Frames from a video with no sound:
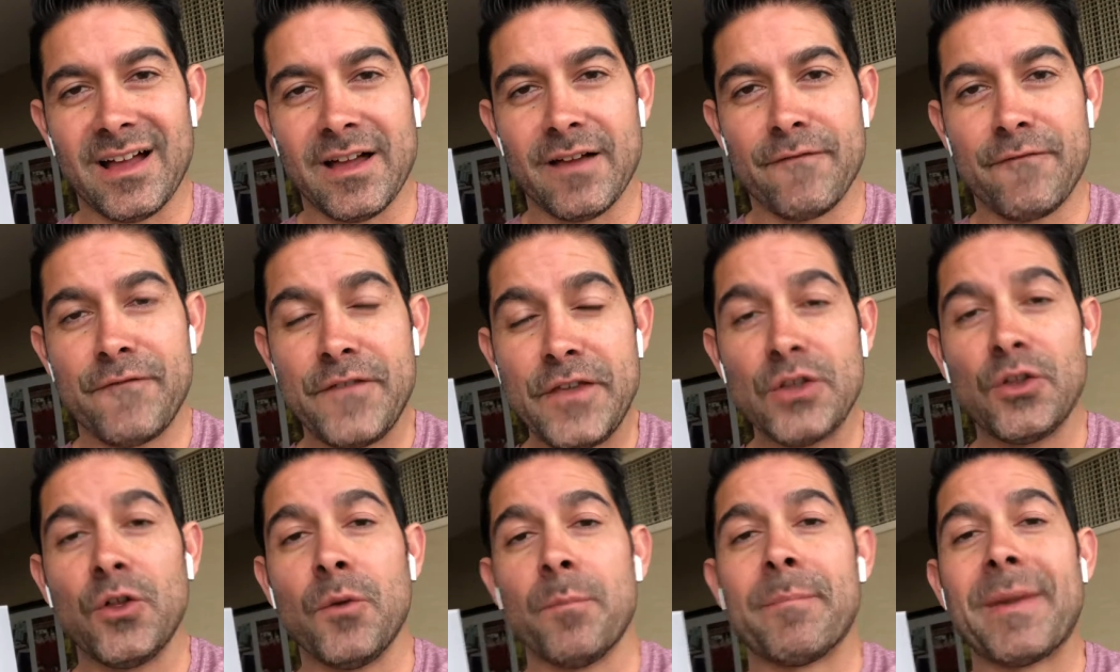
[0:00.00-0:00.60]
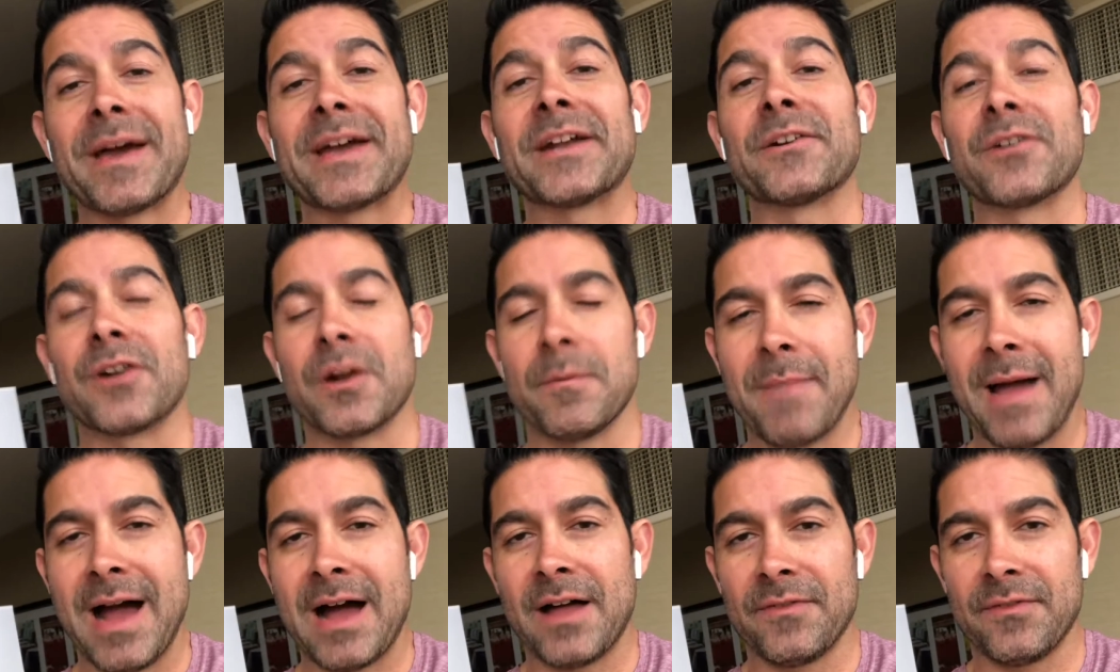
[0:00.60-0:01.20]
feel better
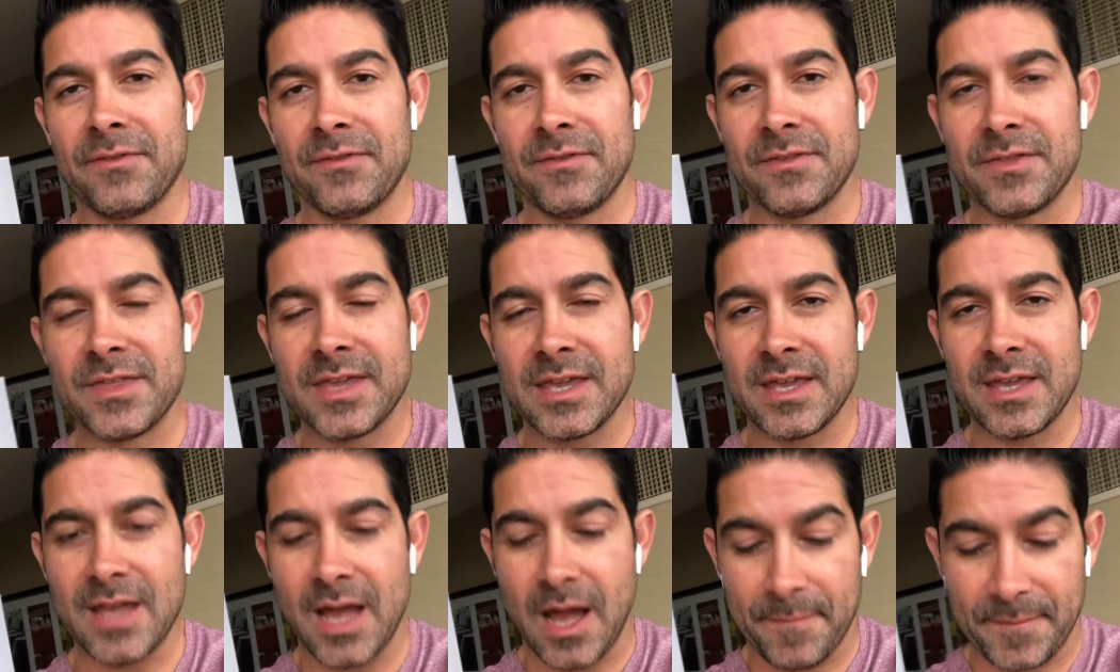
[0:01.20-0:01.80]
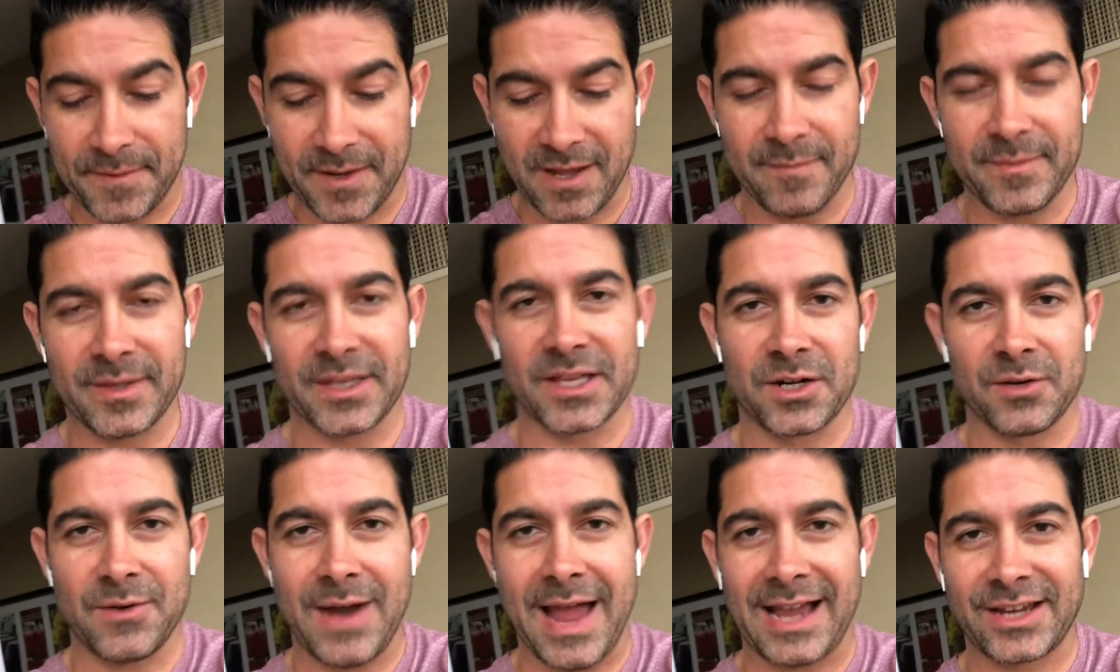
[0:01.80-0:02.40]
about the upcoming
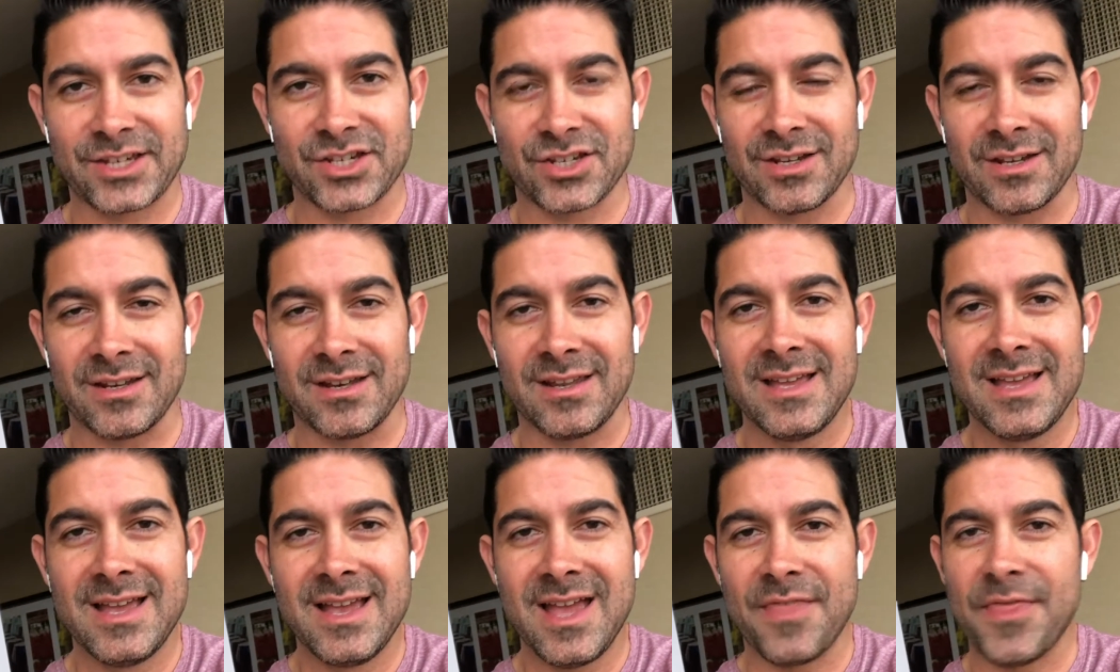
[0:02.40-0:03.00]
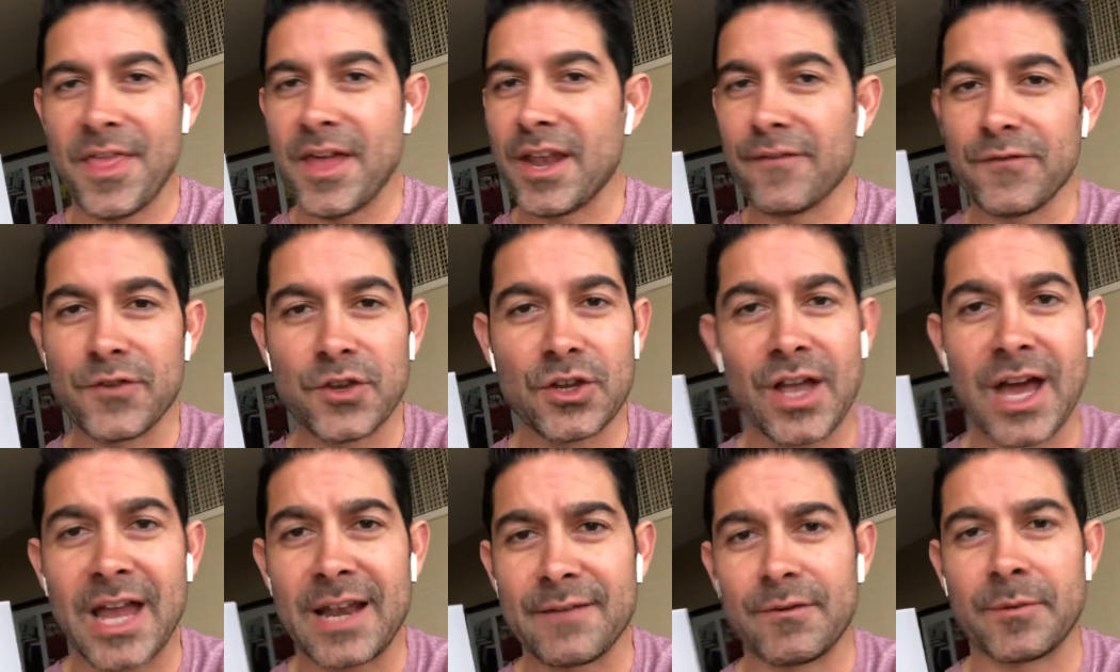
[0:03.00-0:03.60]
interaction than if
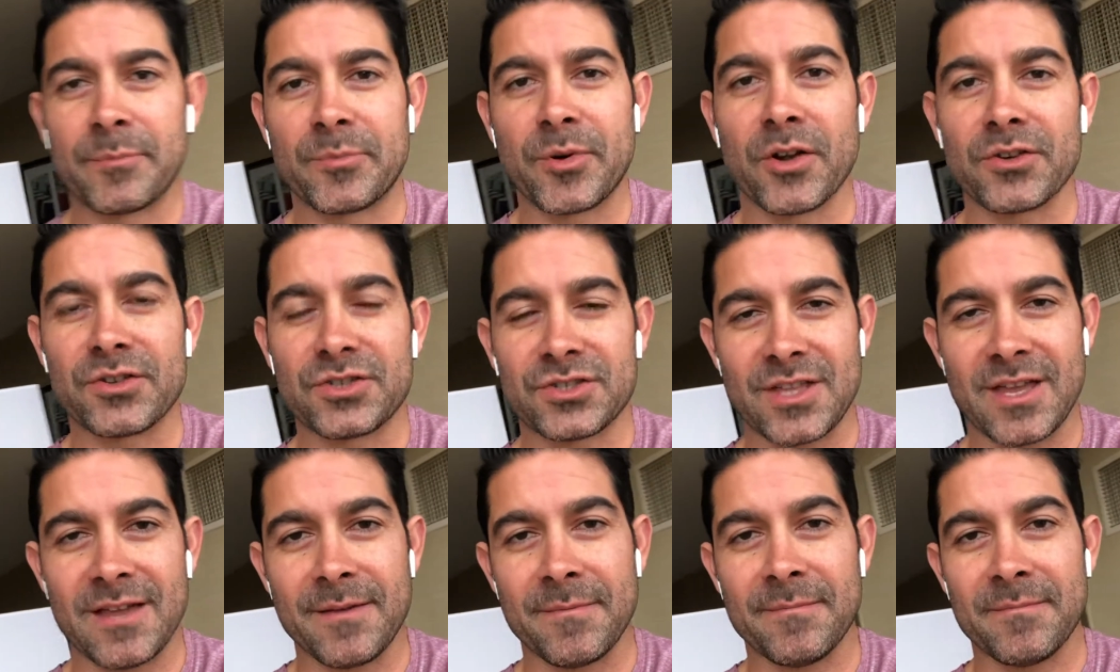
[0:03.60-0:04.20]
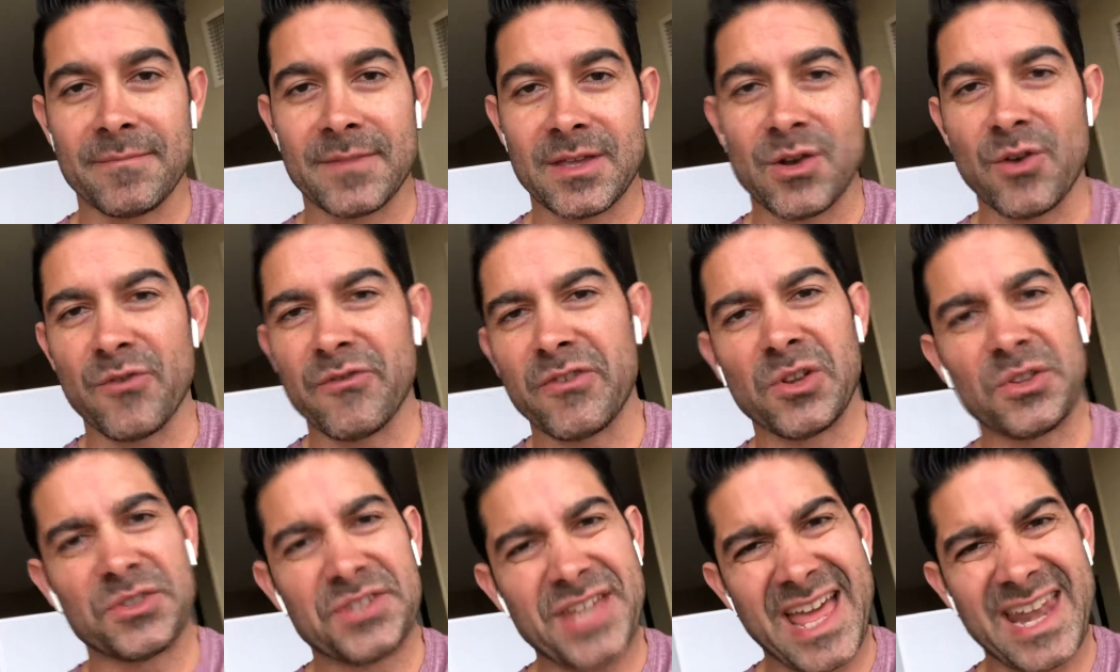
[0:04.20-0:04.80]
you kind of approach them,
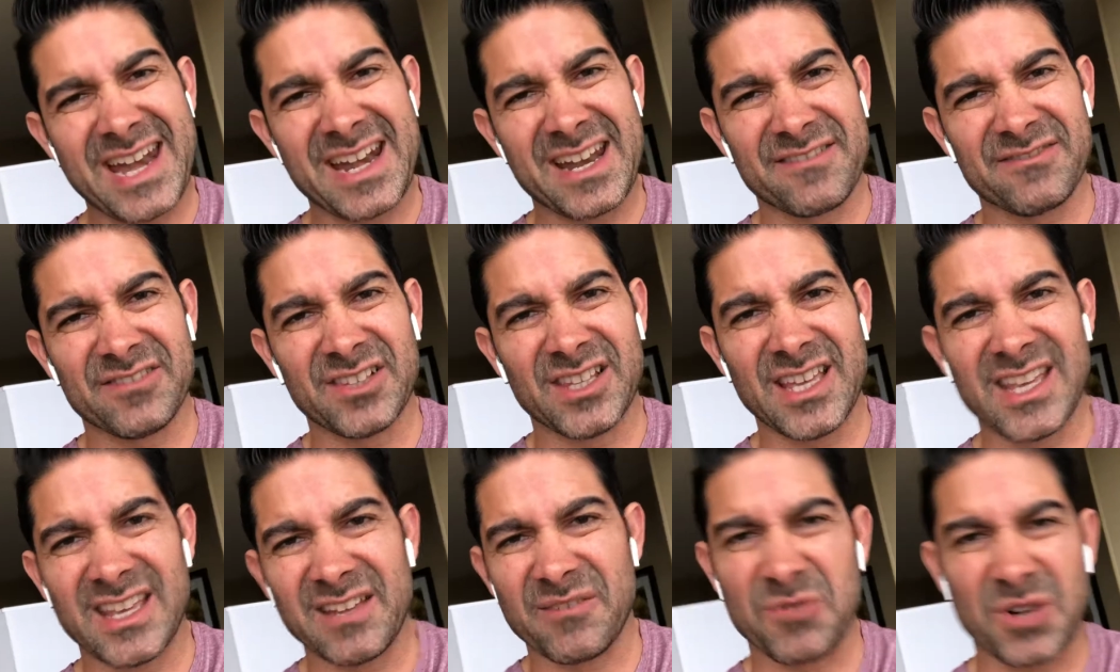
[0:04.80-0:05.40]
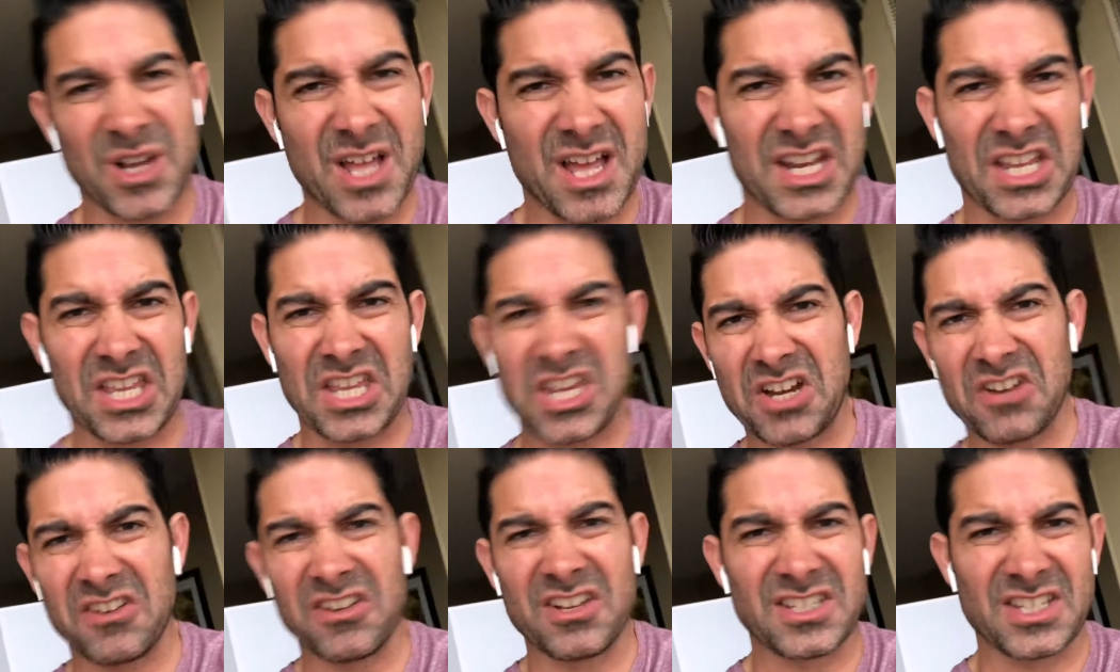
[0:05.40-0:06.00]
real tentatively and were kind of
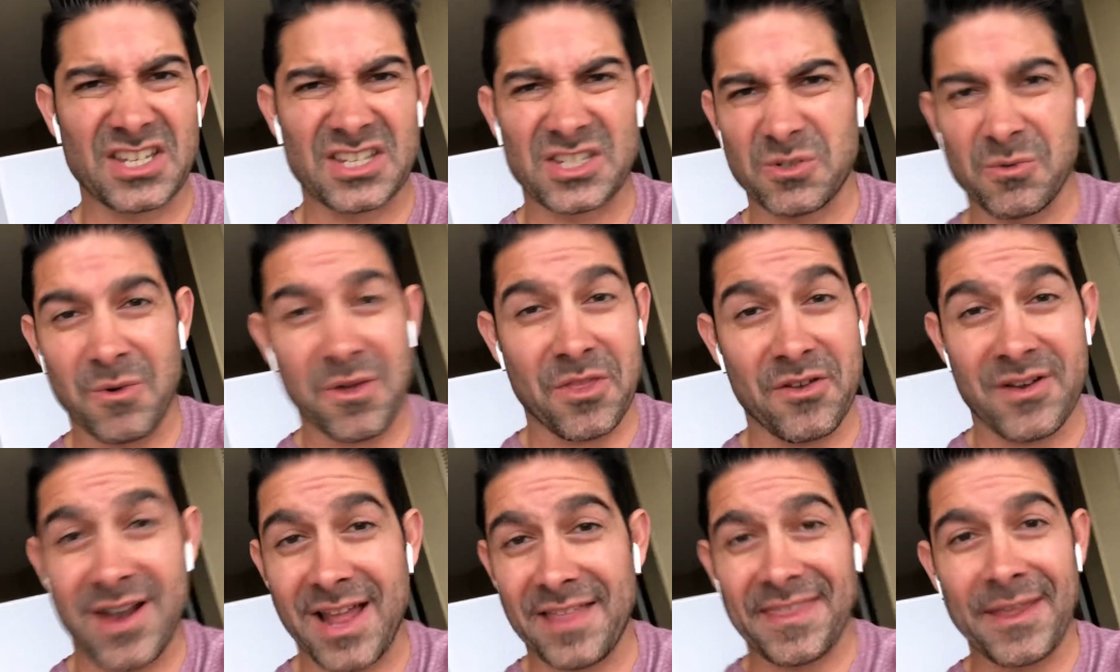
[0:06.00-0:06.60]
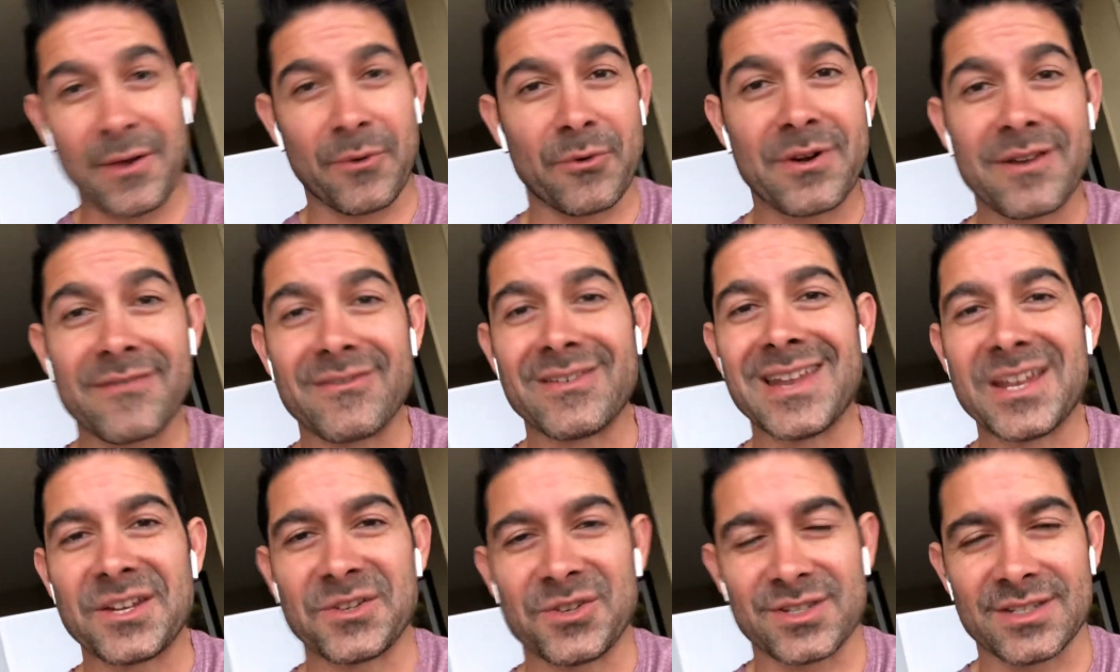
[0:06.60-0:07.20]
curious as to whether or not they were
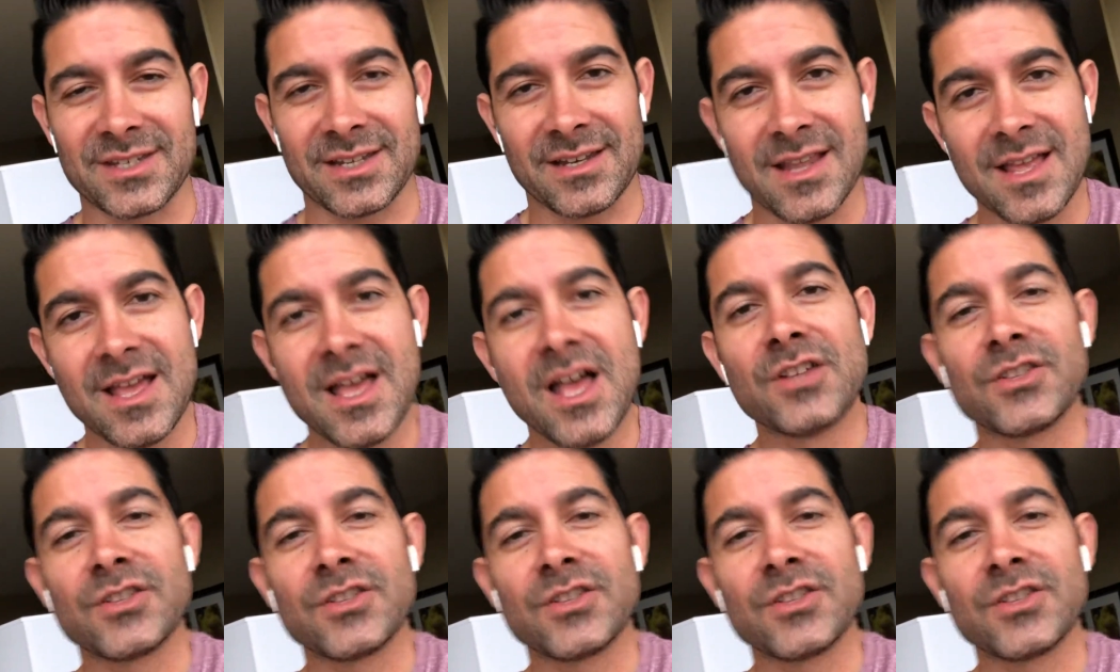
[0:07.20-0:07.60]
even interested.